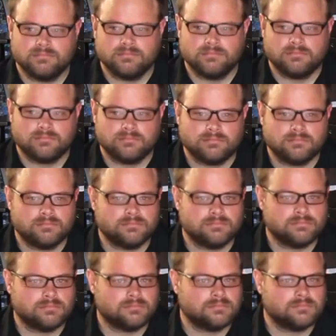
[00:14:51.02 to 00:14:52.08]

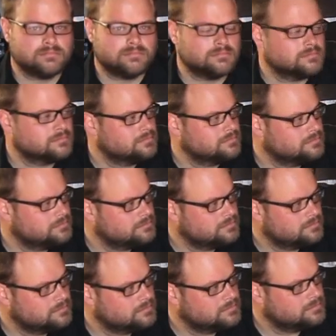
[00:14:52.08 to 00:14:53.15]

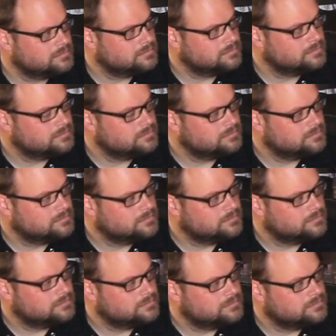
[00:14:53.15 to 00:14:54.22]

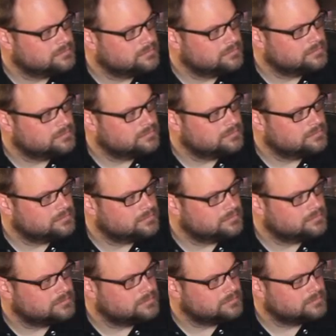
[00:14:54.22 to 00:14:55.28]

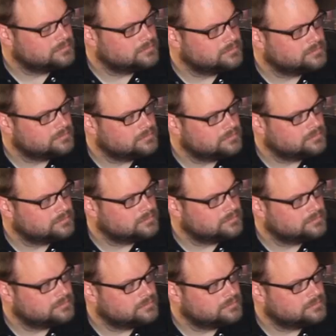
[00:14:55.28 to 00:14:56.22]
This person isn't speaking.